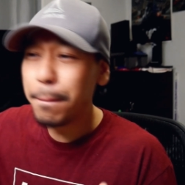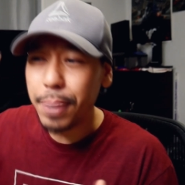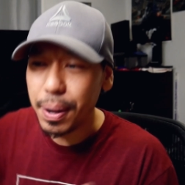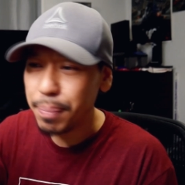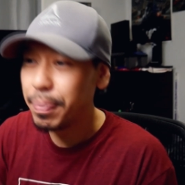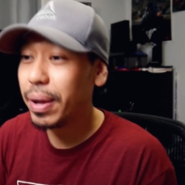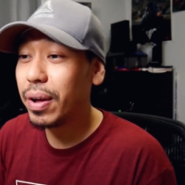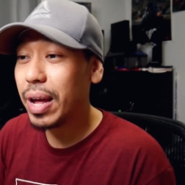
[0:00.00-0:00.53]

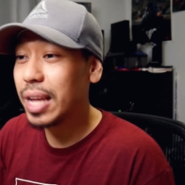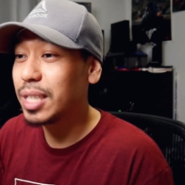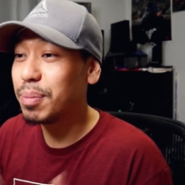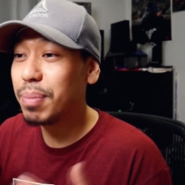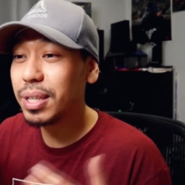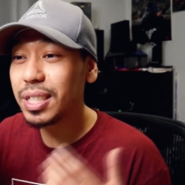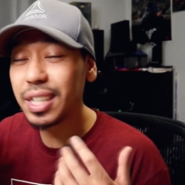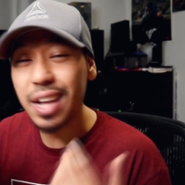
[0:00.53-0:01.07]
pump out as
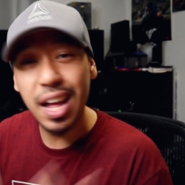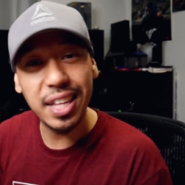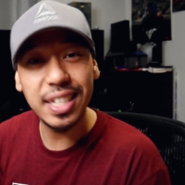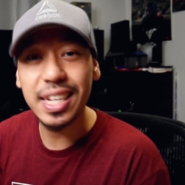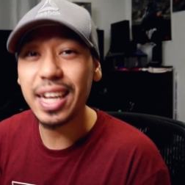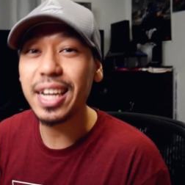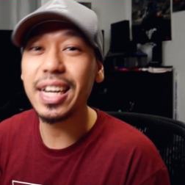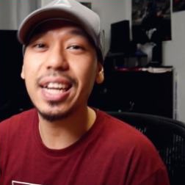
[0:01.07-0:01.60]
much
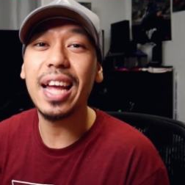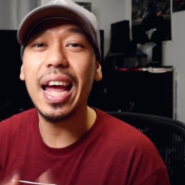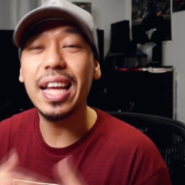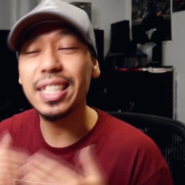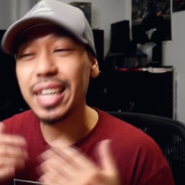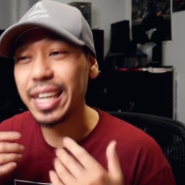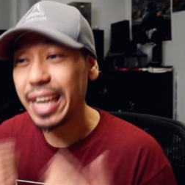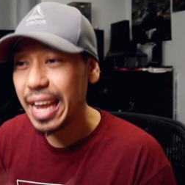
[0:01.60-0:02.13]
content
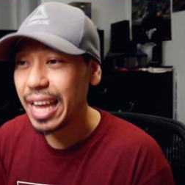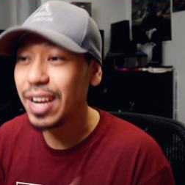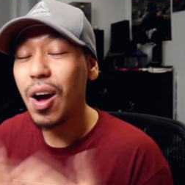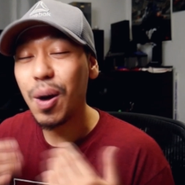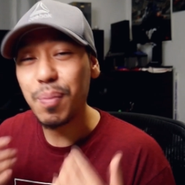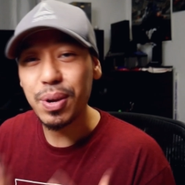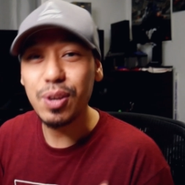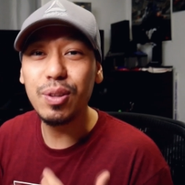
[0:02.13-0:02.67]
as I can
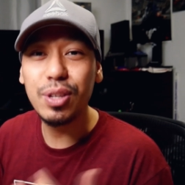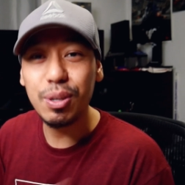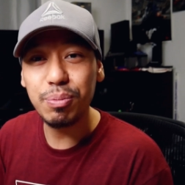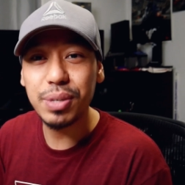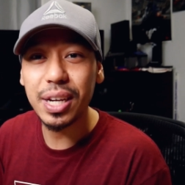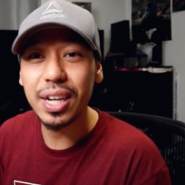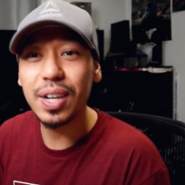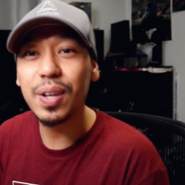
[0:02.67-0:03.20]
on my YouTube
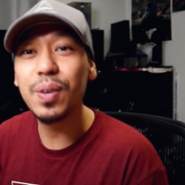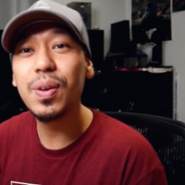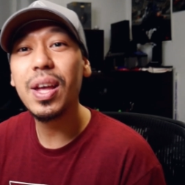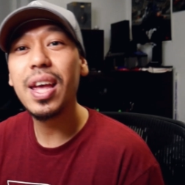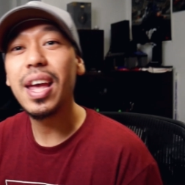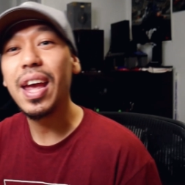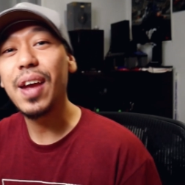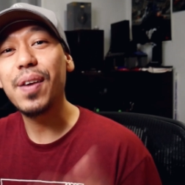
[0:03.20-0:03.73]
channel
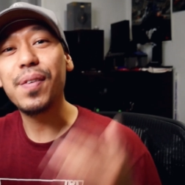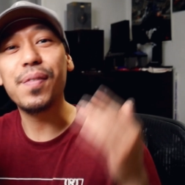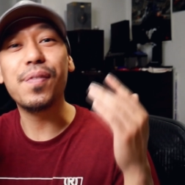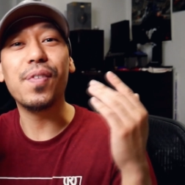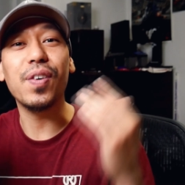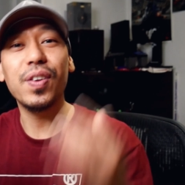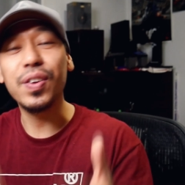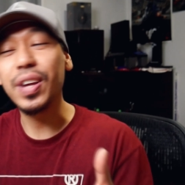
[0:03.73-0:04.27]
and
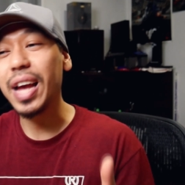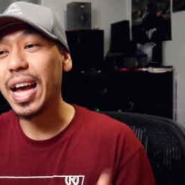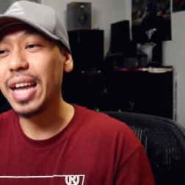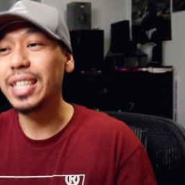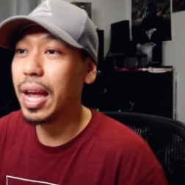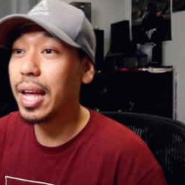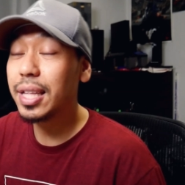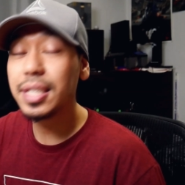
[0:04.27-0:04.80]
for you
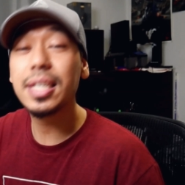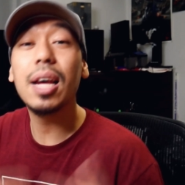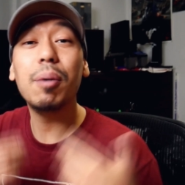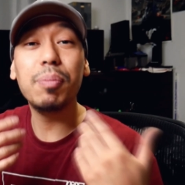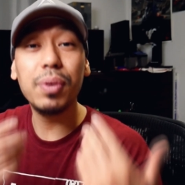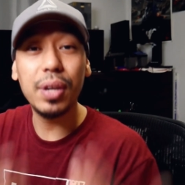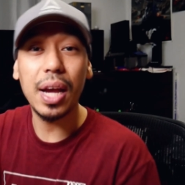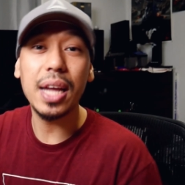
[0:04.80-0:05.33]
guys and to
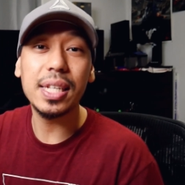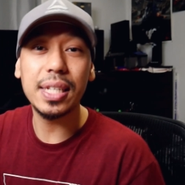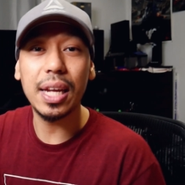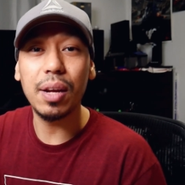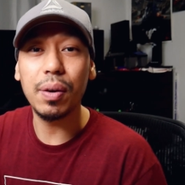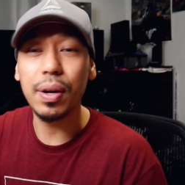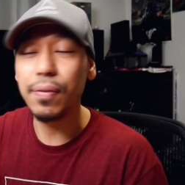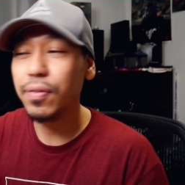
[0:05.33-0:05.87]
help you guys
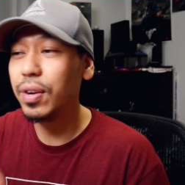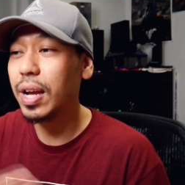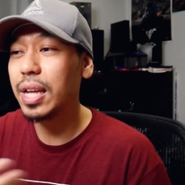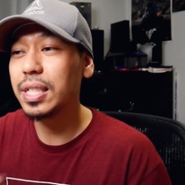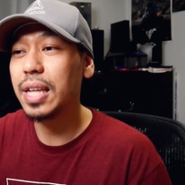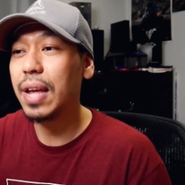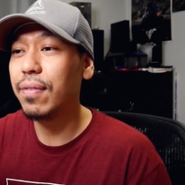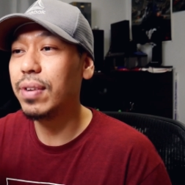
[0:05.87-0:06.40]
out if you
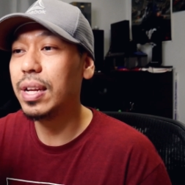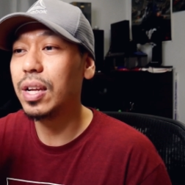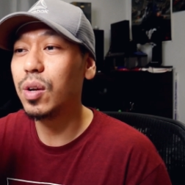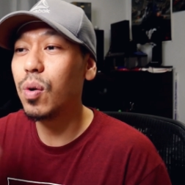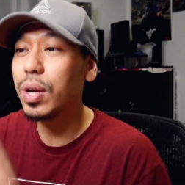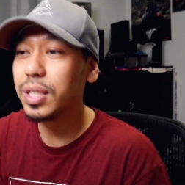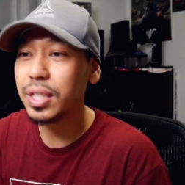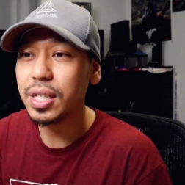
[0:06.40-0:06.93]
guys have any
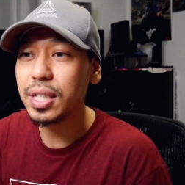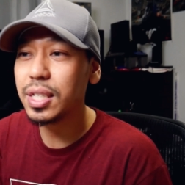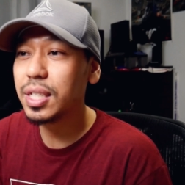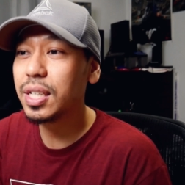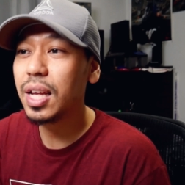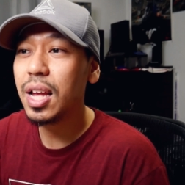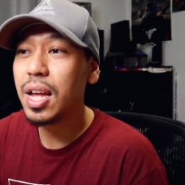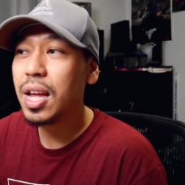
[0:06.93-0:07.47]

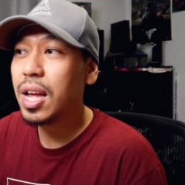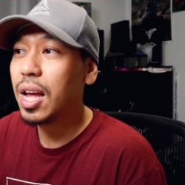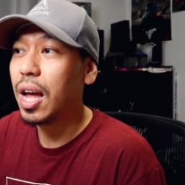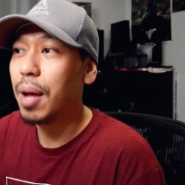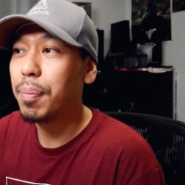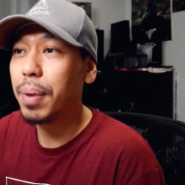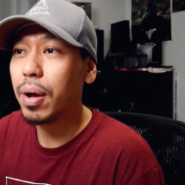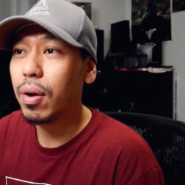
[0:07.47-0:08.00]
questions
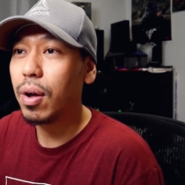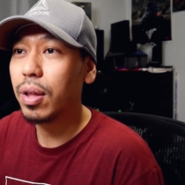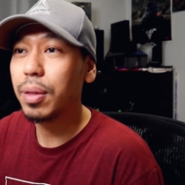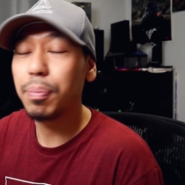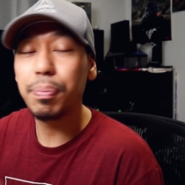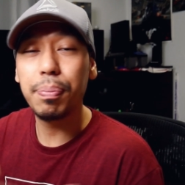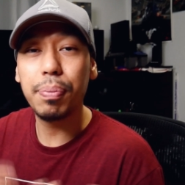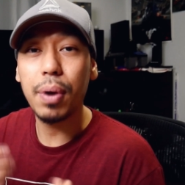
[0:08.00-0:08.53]
about all the
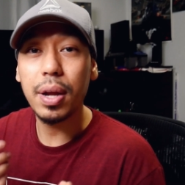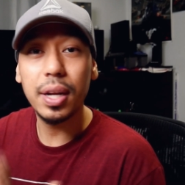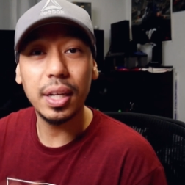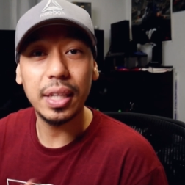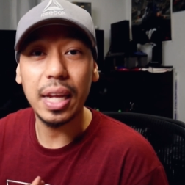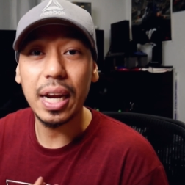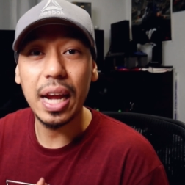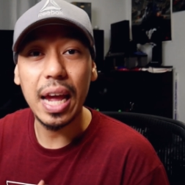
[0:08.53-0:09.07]

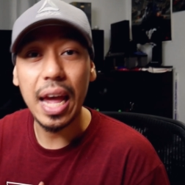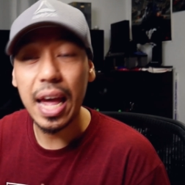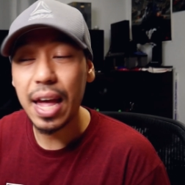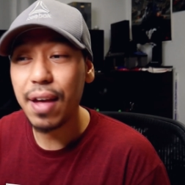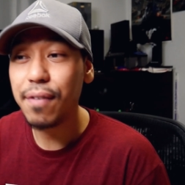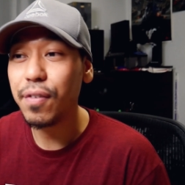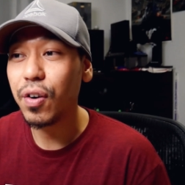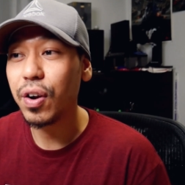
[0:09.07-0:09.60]
product that I
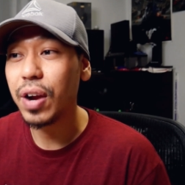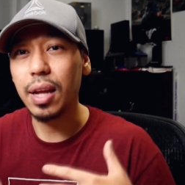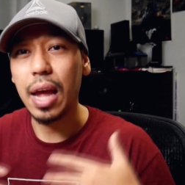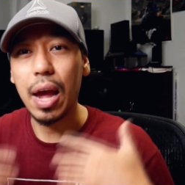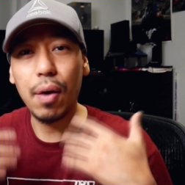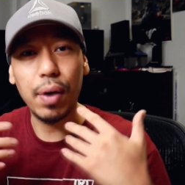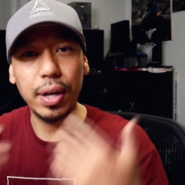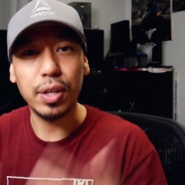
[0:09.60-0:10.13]
have or
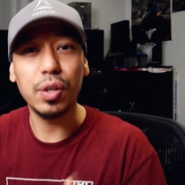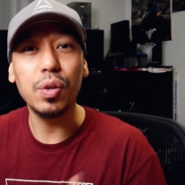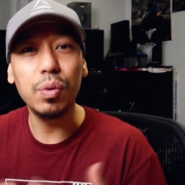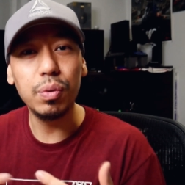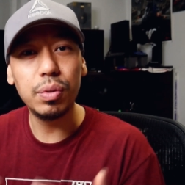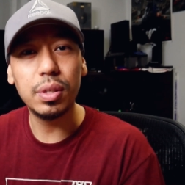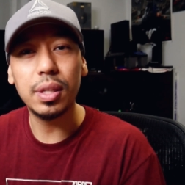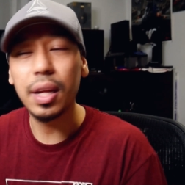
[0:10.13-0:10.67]
how I
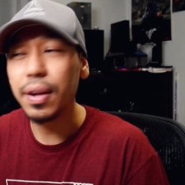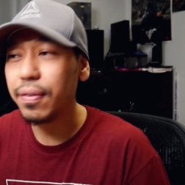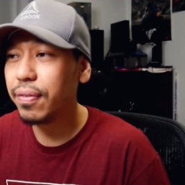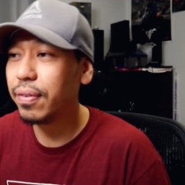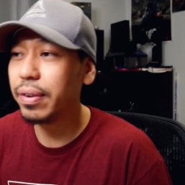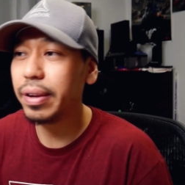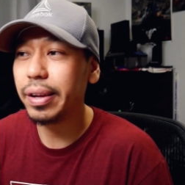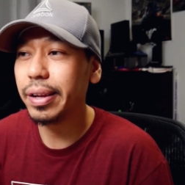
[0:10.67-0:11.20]
do stuff
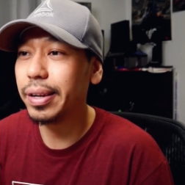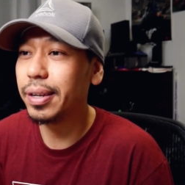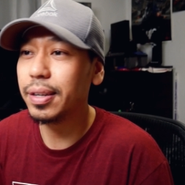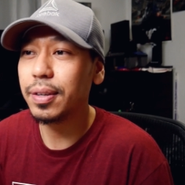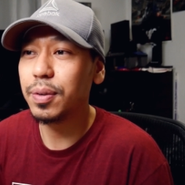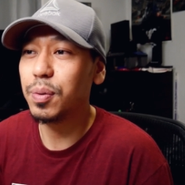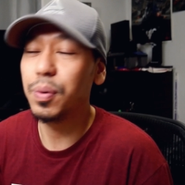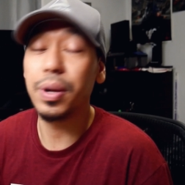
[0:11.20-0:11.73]

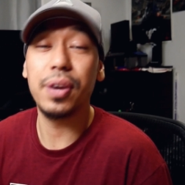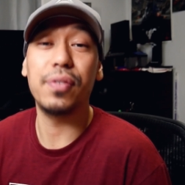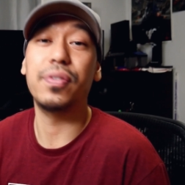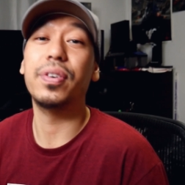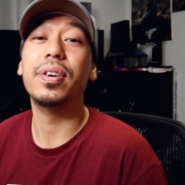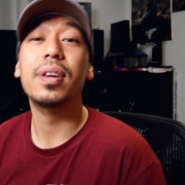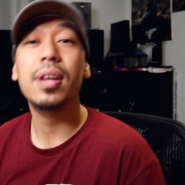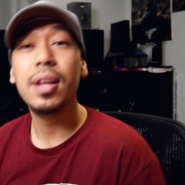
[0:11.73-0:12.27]
and
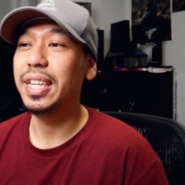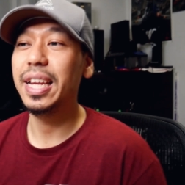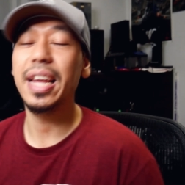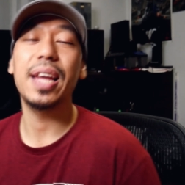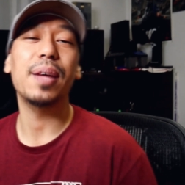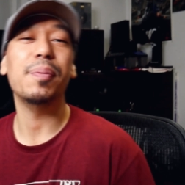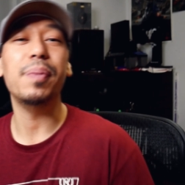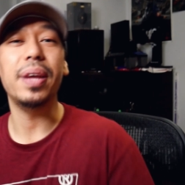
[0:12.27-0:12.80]
whatever. Yeah,